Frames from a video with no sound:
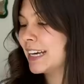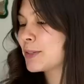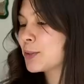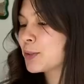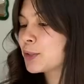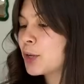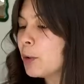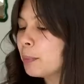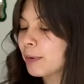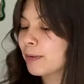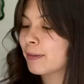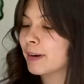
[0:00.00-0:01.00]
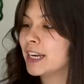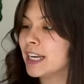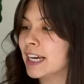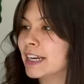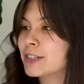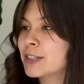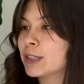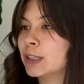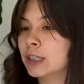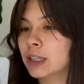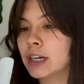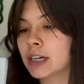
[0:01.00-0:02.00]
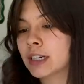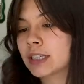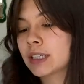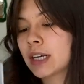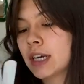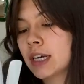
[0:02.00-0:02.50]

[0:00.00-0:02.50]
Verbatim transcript: It's so pretty. It just looks